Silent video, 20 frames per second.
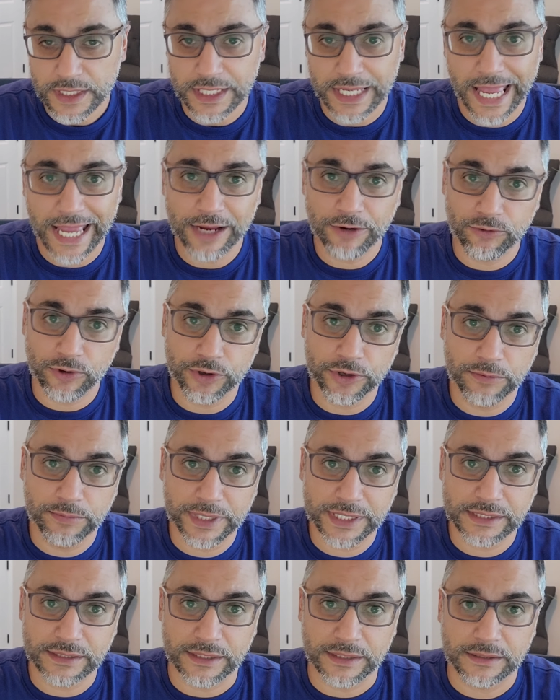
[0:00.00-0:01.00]
and grow your
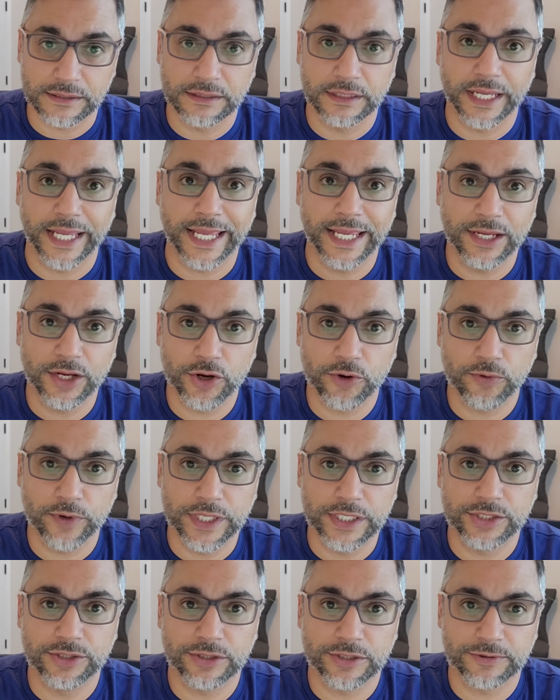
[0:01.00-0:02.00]
business.
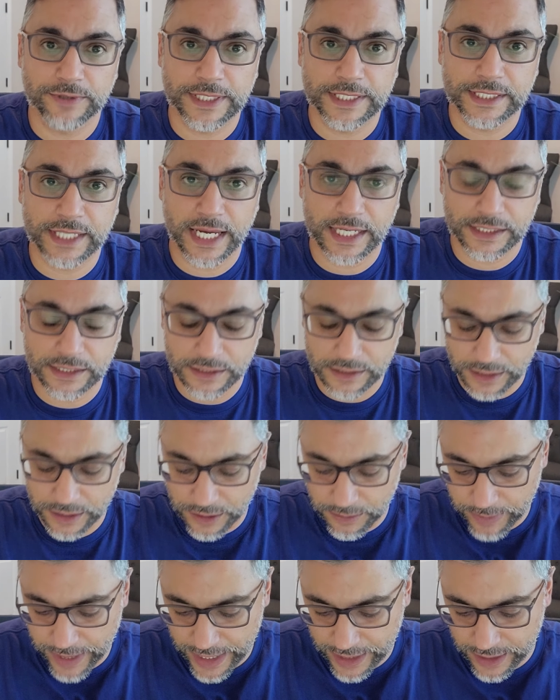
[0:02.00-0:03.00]
Increase your transactions in
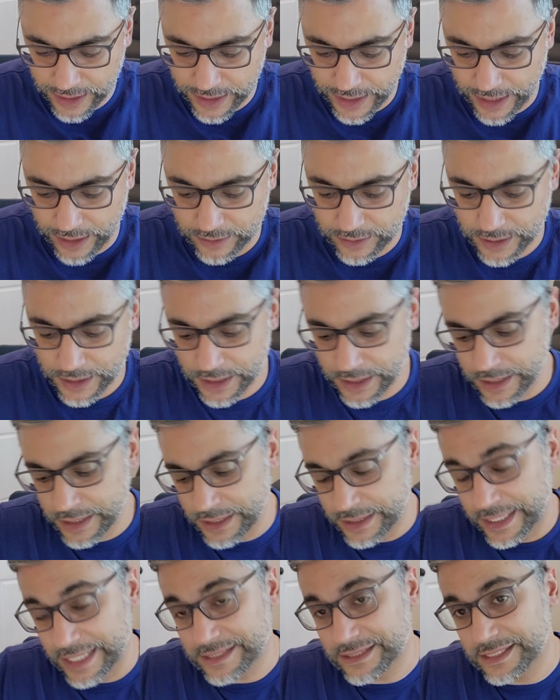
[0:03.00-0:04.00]
your bank account.
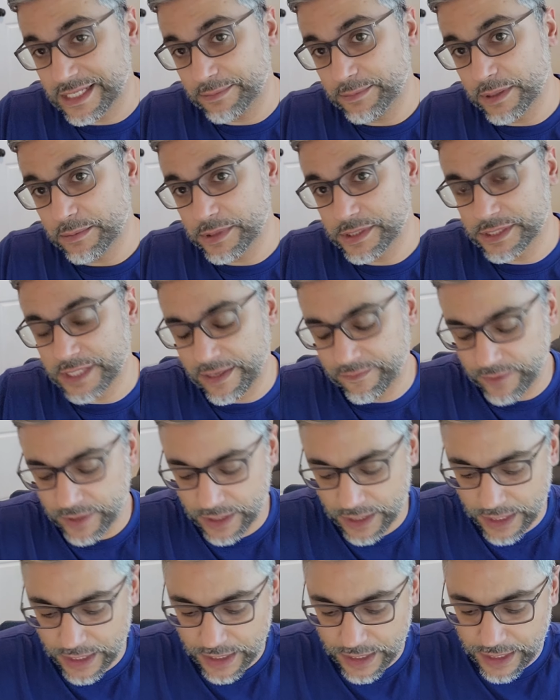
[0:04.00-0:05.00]
That's step number 7.
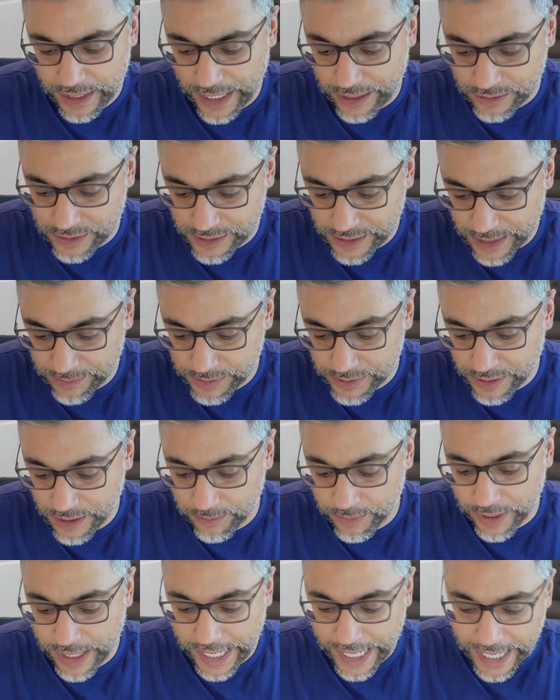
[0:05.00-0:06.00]
Now, steps
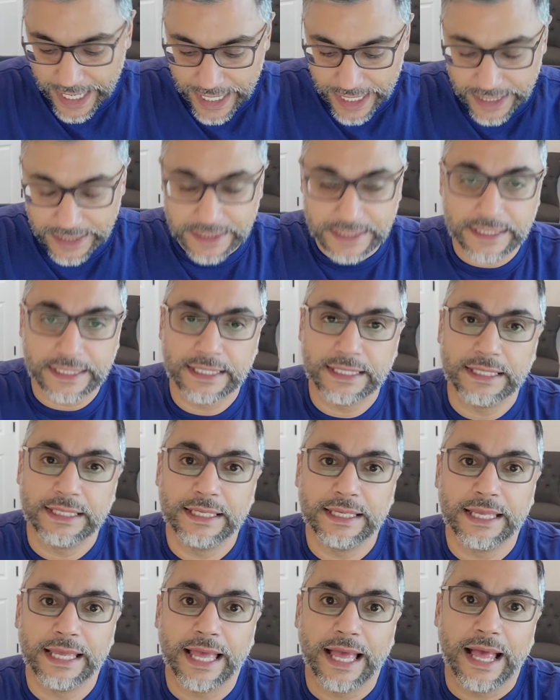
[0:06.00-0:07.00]
number 8,
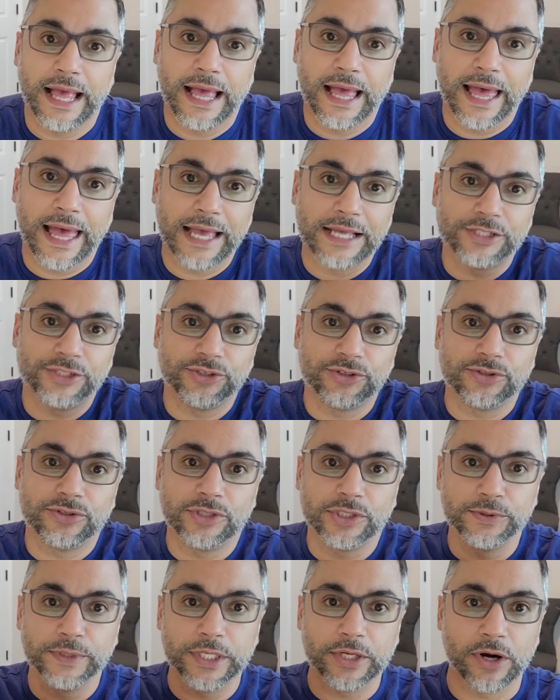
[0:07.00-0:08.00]
as you're
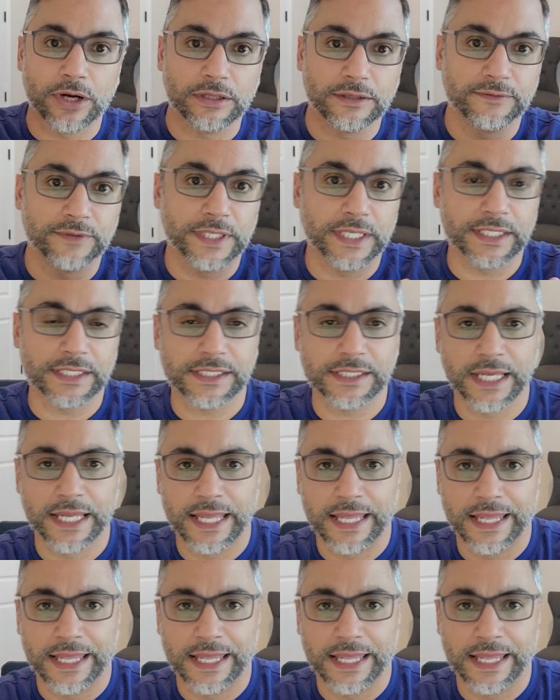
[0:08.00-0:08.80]
doing all of this,